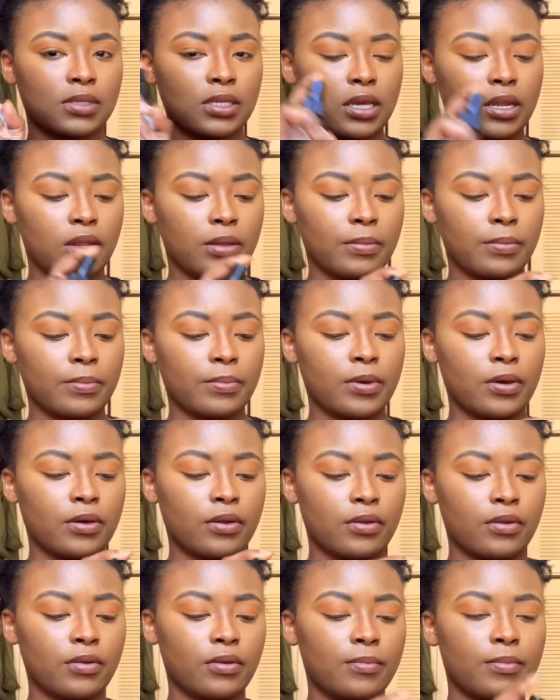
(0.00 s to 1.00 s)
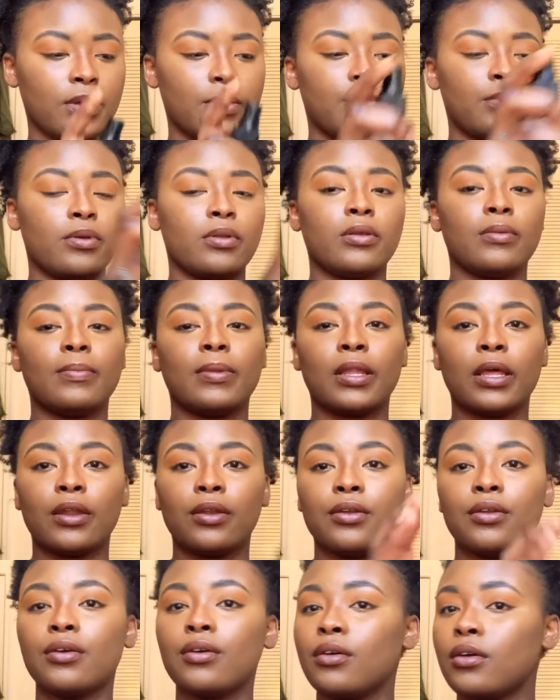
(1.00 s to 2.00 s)
setting powder in my beauty
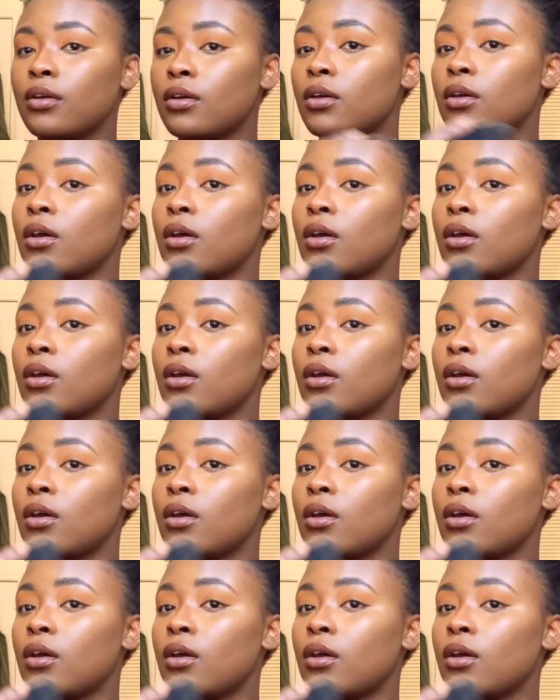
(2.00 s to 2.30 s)
blender.